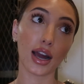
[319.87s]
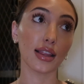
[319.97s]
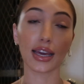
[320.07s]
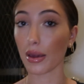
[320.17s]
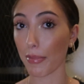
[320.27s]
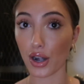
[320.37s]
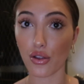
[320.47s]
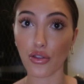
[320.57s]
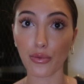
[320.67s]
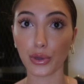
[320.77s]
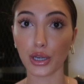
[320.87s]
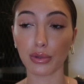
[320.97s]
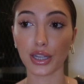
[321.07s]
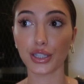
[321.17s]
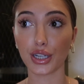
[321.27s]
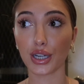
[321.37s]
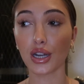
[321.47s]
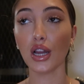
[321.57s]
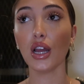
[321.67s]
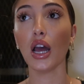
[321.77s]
I like it better than the Beauty Blender.